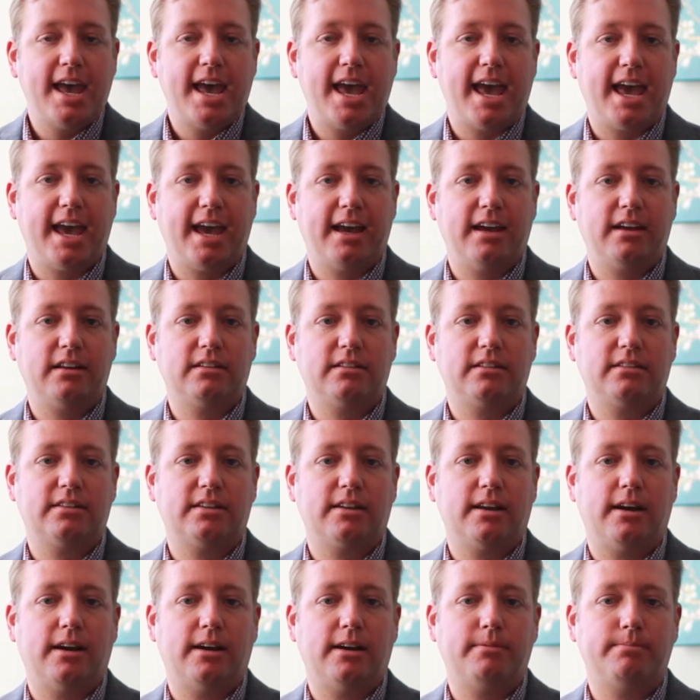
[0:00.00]
And
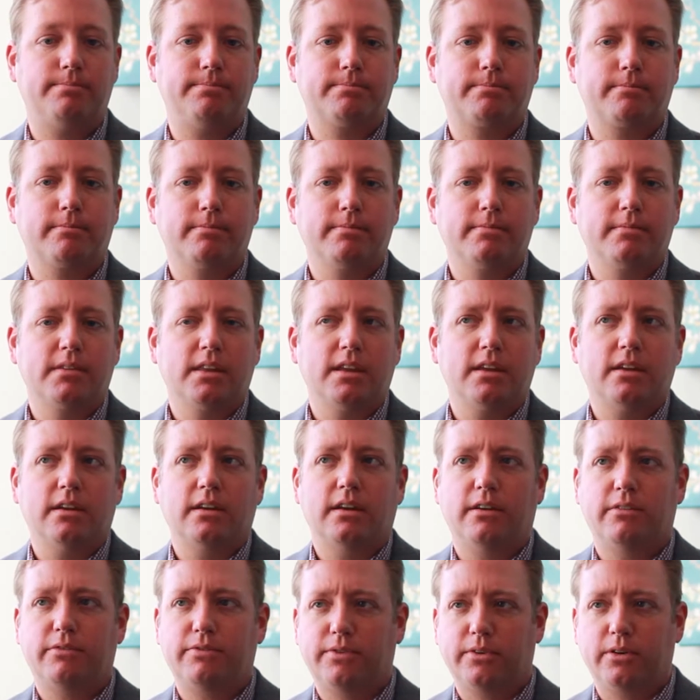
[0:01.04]

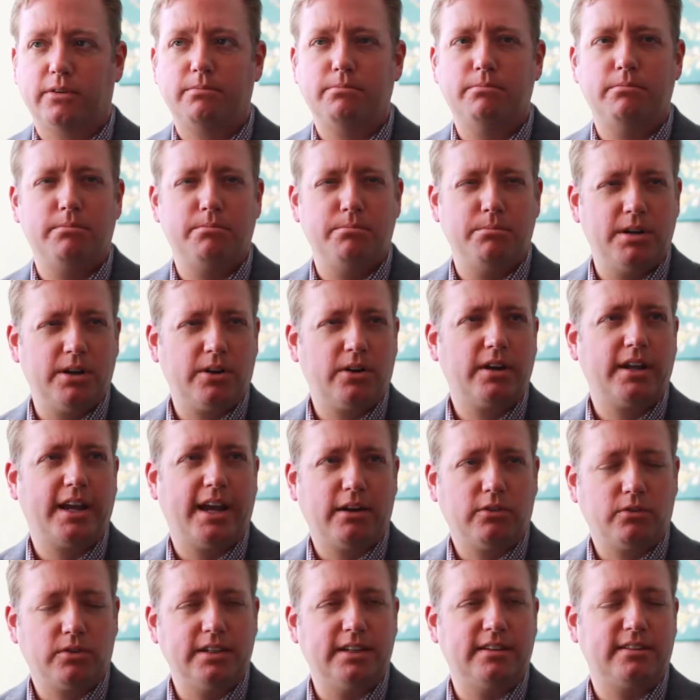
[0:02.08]
for
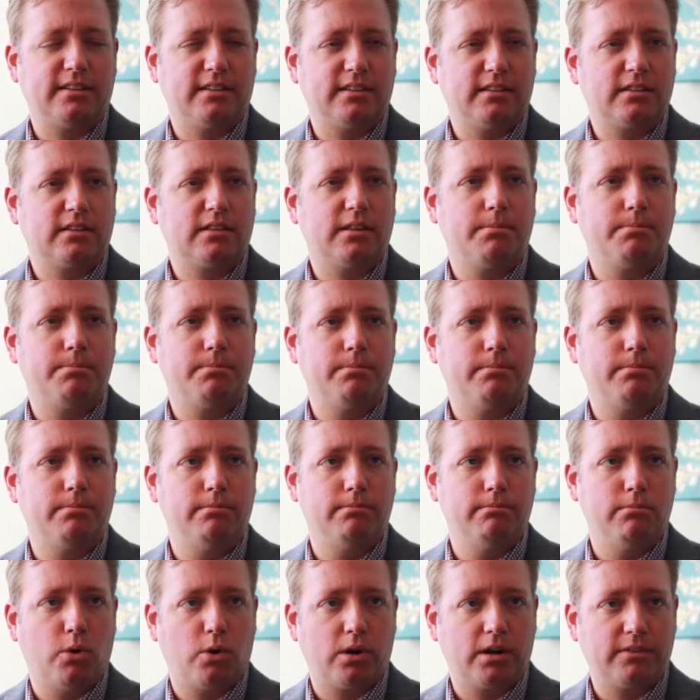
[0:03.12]
myriad reasons, the
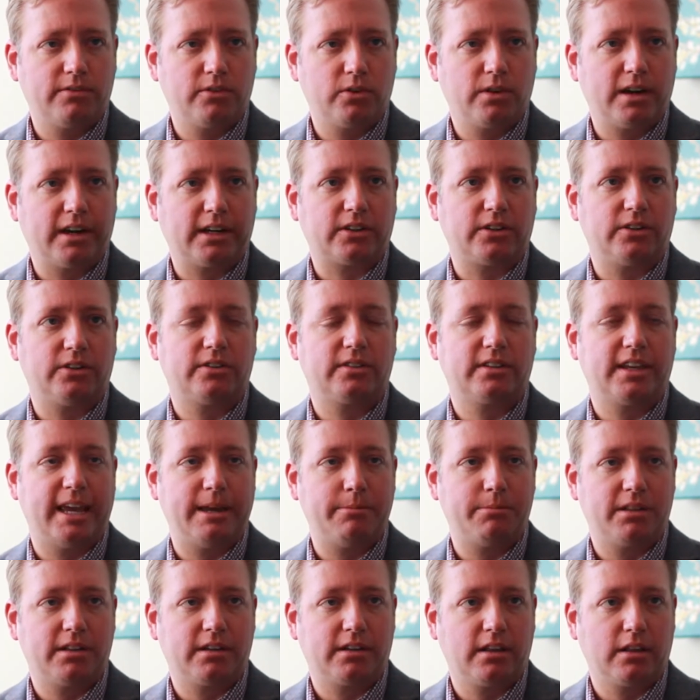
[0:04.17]
board of directors
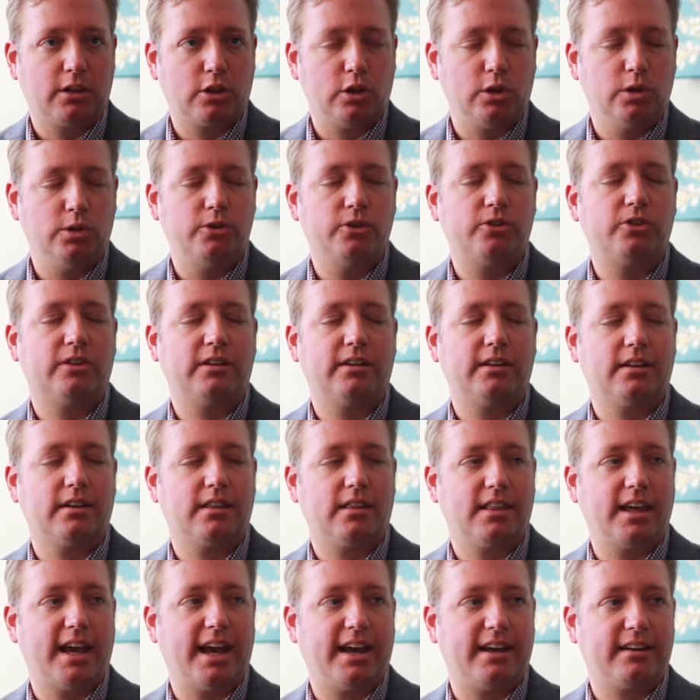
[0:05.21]
came to the conclusion
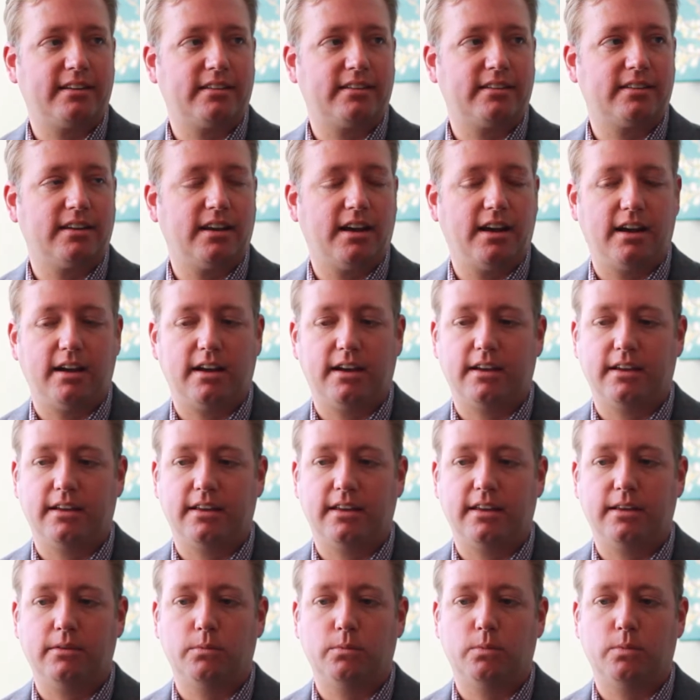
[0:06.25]
that
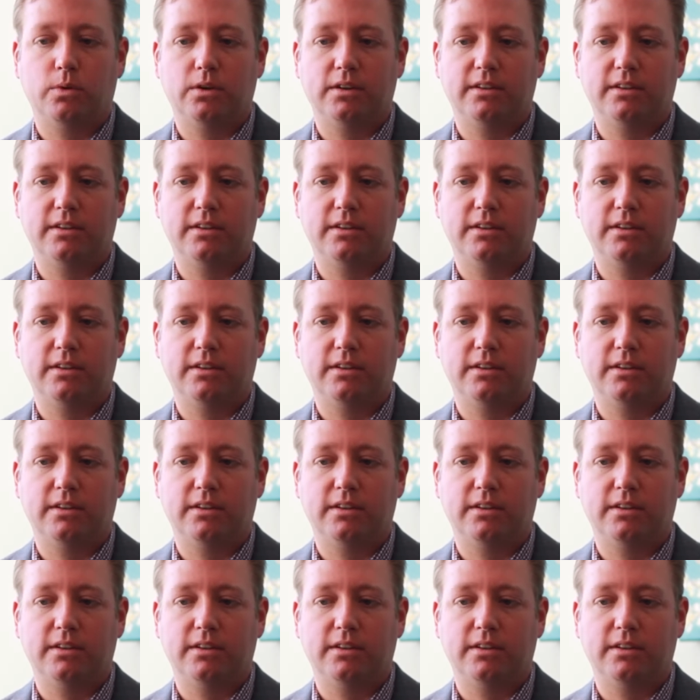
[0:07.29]
it